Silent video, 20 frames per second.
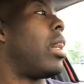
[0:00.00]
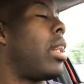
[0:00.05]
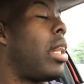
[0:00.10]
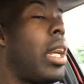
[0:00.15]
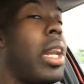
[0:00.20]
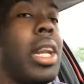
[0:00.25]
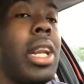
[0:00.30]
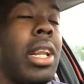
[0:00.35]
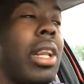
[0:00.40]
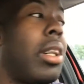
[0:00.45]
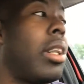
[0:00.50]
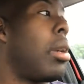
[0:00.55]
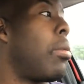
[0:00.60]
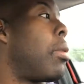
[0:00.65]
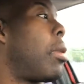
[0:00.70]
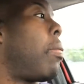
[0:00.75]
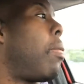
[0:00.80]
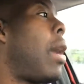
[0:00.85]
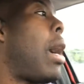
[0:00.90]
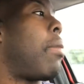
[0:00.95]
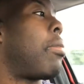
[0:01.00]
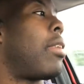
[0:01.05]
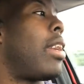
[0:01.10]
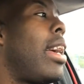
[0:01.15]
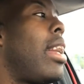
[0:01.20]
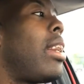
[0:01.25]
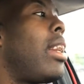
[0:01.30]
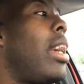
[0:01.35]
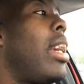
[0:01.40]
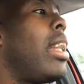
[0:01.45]
they didn't get their shipment of pops
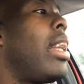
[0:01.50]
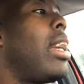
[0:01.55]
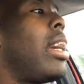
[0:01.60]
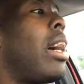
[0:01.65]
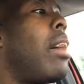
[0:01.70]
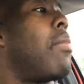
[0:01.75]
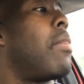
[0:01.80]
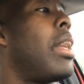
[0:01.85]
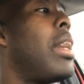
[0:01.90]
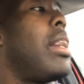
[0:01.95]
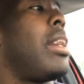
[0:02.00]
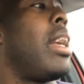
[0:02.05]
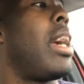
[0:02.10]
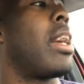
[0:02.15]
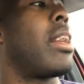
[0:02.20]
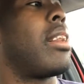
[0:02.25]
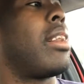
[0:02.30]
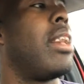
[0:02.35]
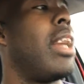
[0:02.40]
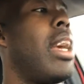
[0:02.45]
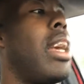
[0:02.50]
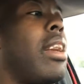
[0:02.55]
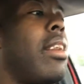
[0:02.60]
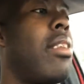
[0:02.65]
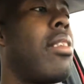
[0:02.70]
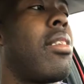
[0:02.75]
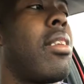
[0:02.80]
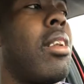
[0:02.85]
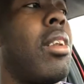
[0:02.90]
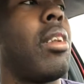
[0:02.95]
that day. They got them the next day,
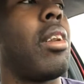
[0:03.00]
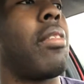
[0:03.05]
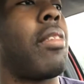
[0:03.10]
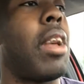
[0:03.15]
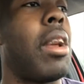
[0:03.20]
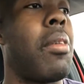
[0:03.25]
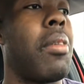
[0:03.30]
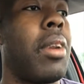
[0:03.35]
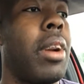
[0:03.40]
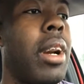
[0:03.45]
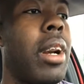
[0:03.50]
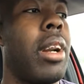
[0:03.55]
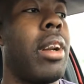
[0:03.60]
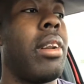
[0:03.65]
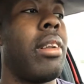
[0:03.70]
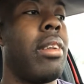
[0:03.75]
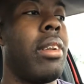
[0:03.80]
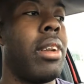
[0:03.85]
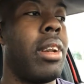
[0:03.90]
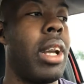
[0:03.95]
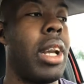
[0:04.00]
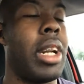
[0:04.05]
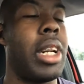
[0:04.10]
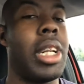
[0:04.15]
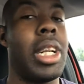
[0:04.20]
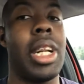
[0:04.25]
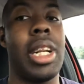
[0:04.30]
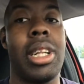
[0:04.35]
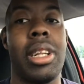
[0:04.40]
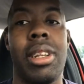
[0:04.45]
so if they were to get a
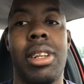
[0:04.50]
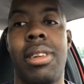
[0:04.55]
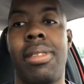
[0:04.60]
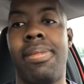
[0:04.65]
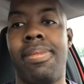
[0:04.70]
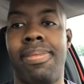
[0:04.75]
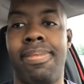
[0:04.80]
chase,